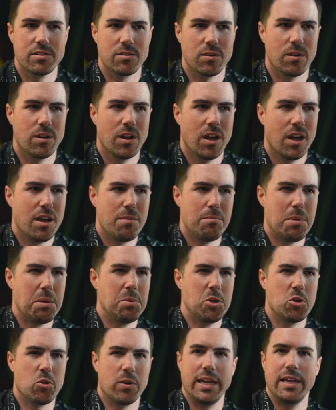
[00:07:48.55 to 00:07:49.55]
Or
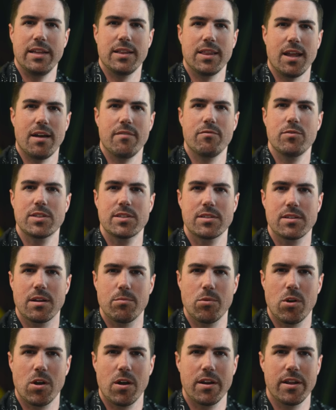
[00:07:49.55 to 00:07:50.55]
maybe you're in love with
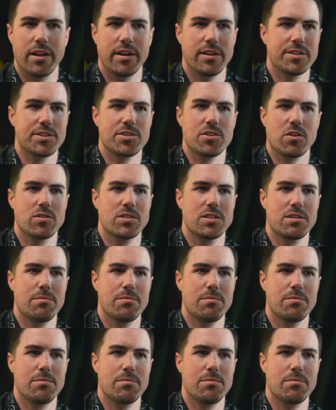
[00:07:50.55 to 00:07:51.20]
someone and it starts